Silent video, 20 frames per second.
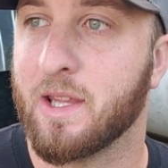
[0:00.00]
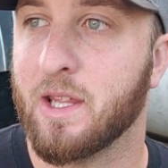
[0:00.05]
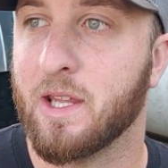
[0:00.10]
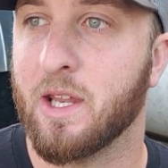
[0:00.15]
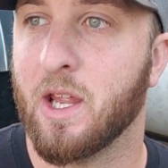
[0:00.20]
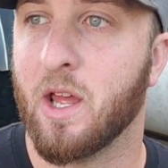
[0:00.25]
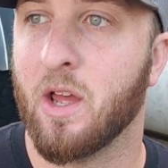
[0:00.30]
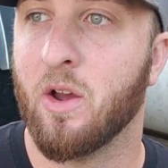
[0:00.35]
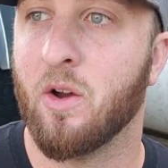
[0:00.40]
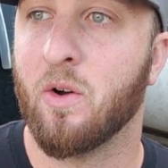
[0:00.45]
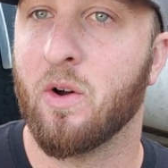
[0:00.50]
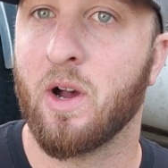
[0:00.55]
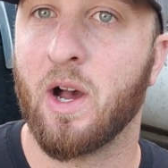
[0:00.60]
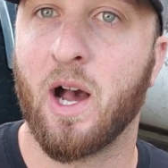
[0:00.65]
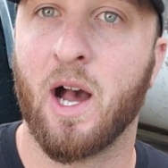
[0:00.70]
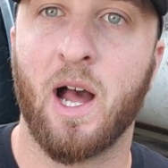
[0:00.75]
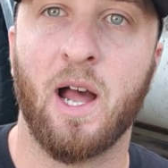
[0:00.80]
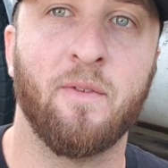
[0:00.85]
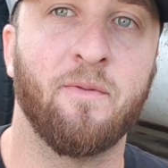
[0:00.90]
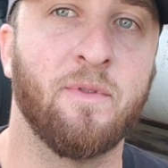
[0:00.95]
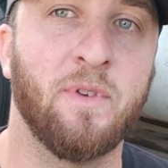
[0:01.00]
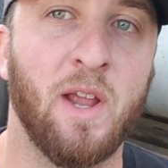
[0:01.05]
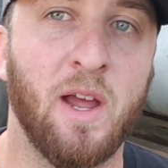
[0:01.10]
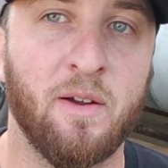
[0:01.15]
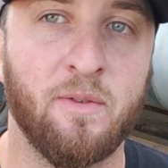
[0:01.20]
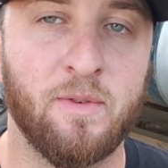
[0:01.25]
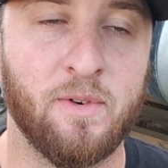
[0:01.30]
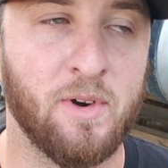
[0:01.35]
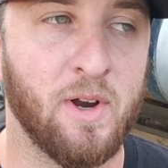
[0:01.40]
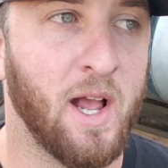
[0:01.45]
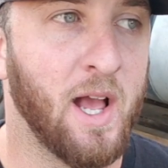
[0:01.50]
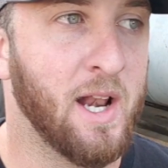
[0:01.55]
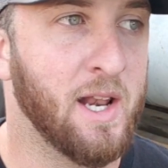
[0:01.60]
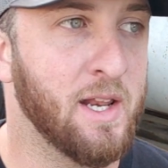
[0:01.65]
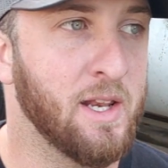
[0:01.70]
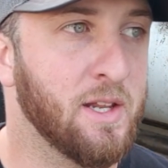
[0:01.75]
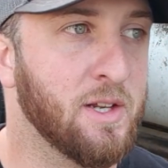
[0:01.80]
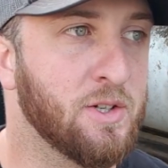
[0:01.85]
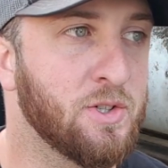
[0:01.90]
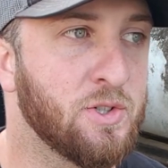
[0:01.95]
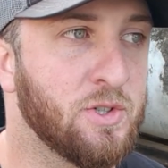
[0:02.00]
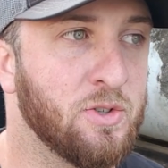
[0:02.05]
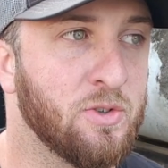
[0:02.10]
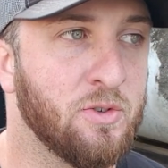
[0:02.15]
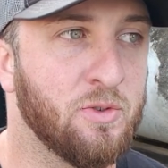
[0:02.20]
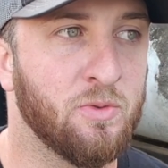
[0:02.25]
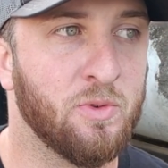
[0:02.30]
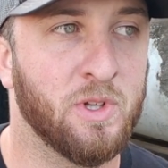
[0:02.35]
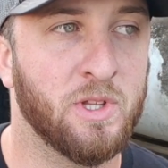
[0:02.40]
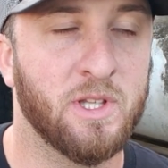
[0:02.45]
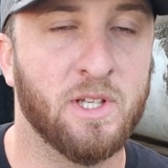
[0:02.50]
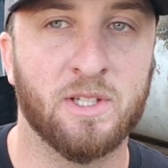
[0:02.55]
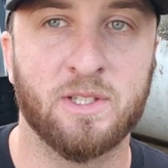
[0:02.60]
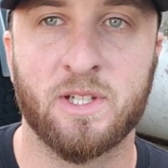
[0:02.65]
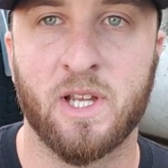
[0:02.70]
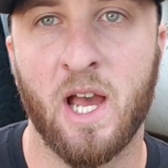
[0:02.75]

you know, I've never had an issue with this